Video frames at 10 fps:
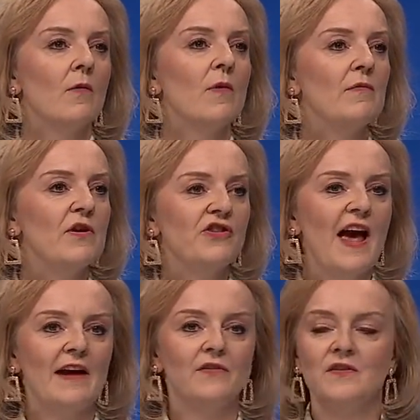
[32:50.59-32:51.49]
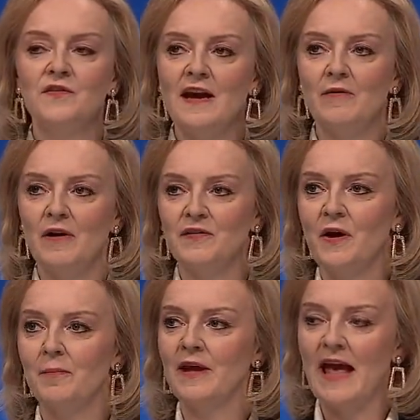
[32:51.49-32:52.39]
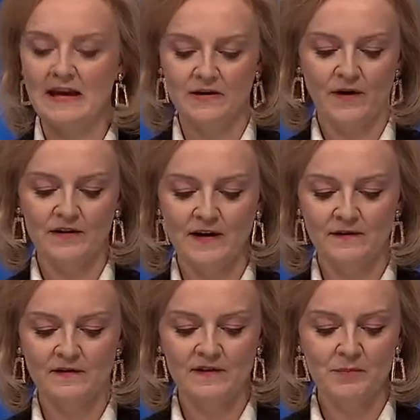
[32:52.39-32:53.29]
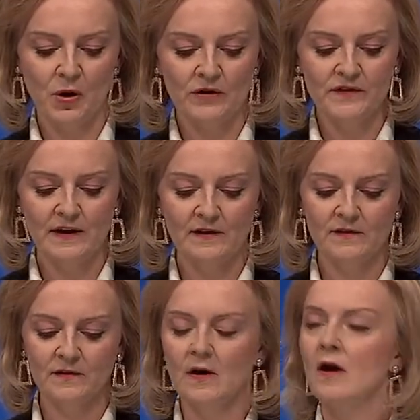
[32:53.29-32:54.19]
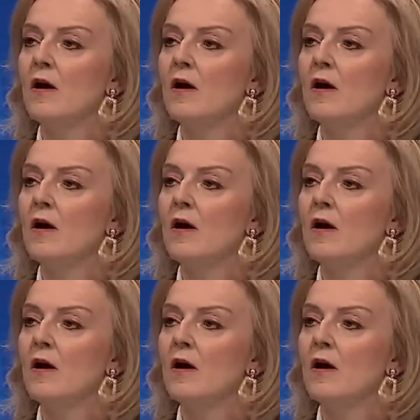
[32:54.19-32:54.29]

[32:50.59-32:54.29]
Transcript: We reject the zero-sum game of identity politics.